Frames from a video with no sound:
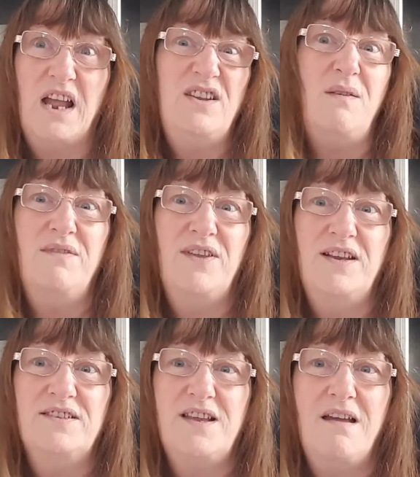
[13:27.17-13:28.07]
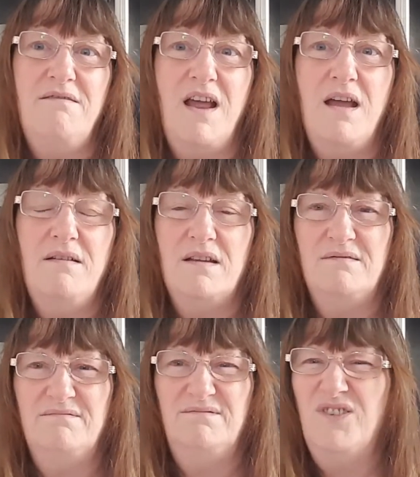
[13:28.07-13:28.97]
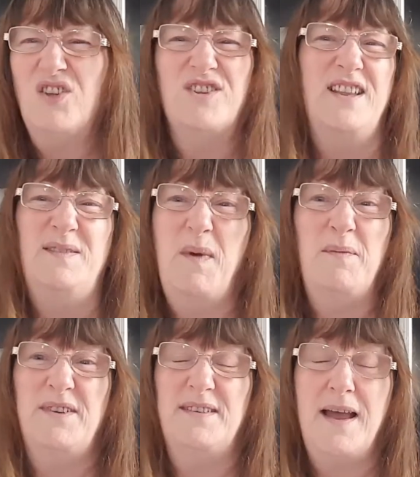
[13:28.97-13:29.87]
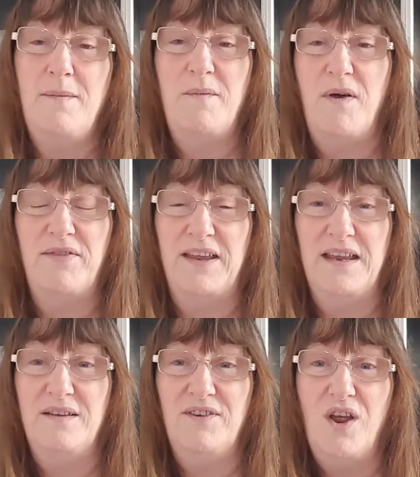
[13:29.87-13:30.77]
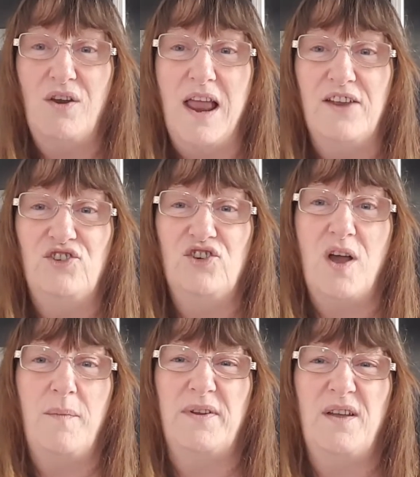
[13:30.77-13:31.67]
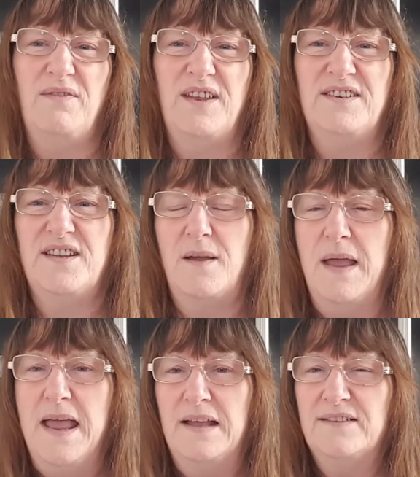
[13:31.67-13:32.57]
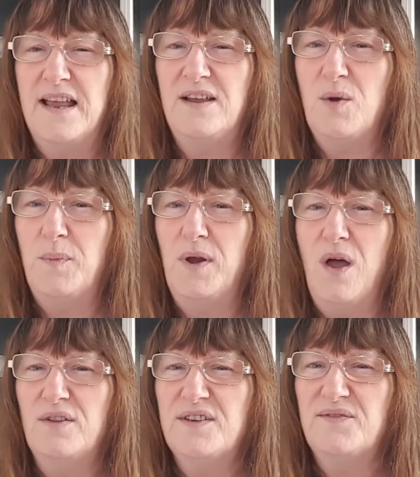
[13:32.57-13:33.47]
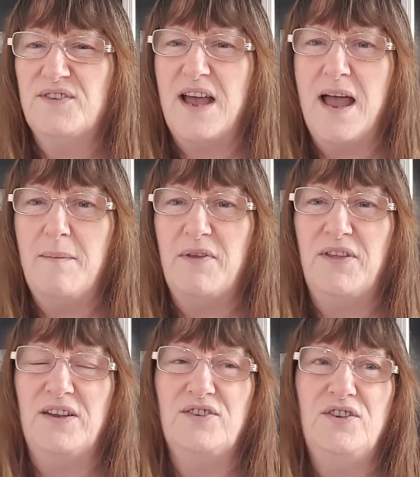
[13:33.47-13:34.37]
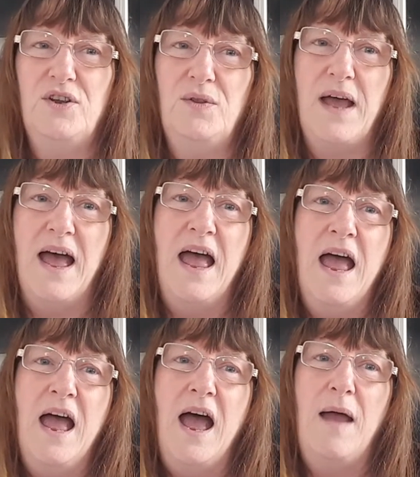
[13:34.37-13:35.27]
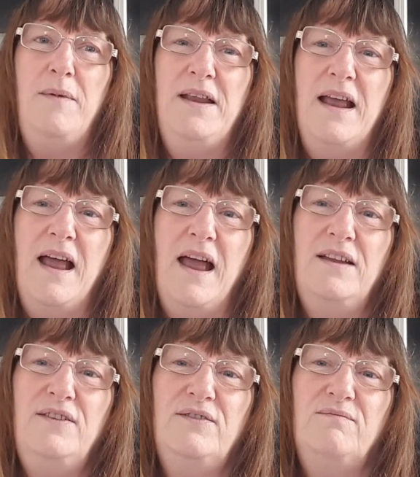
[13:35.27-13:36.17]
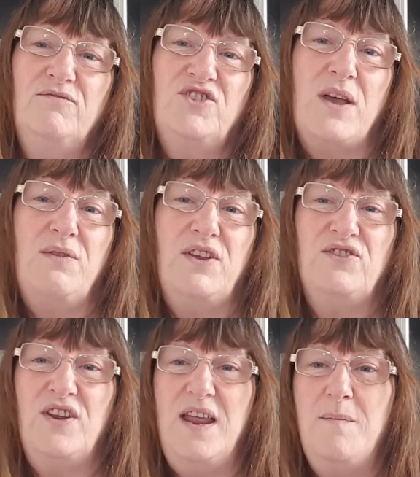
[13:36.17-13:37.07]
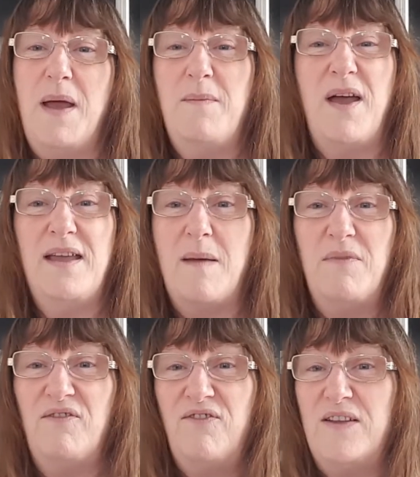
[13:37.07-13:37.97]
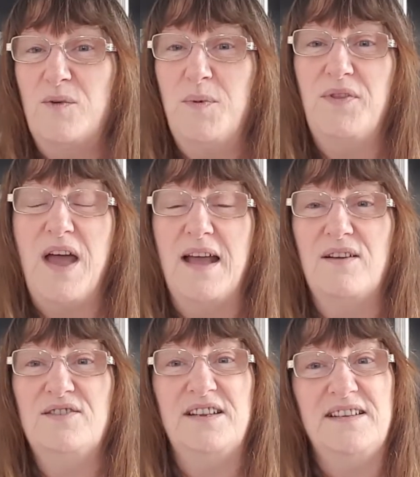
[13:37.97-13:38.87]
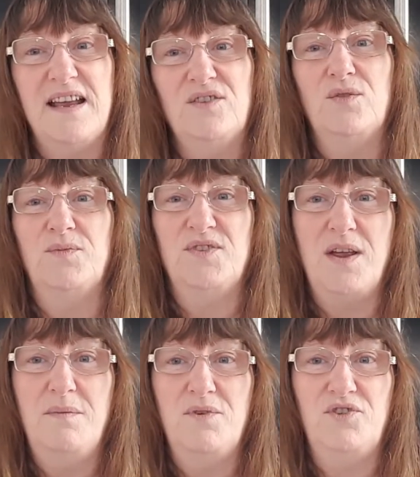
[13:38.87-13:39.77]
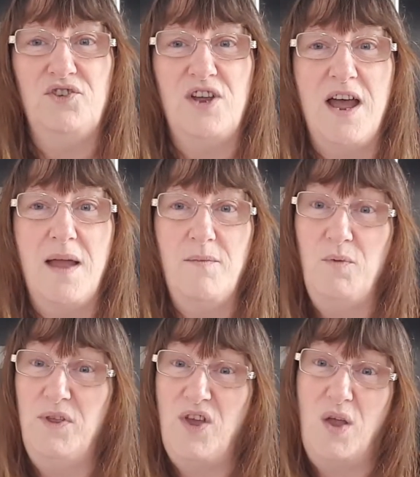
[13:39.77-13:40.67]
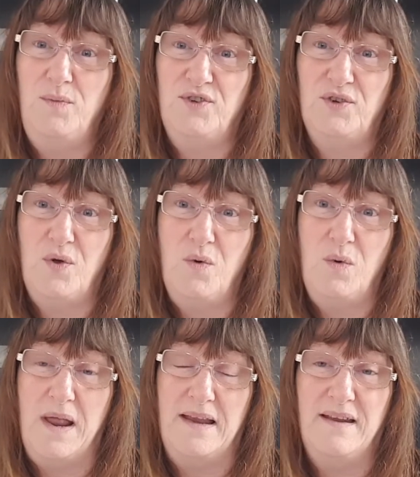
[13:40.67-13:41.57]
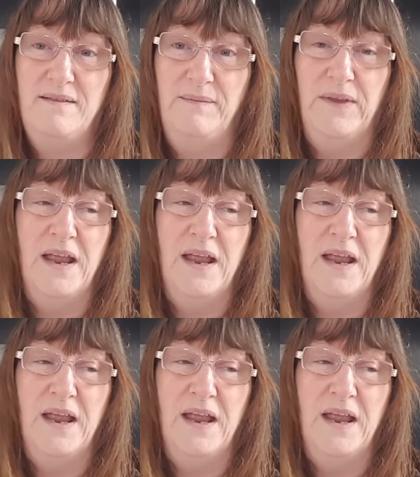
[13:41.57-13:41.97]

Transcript: I don't think so, no. Not at this moment in time. I'm not thinking of an online shop. I don't think so. Take up a lot of time, I think, to do that. I mean, I sell things on eBay, but I get a bit fed up of that because it takes up so much time. And with homeschooling and,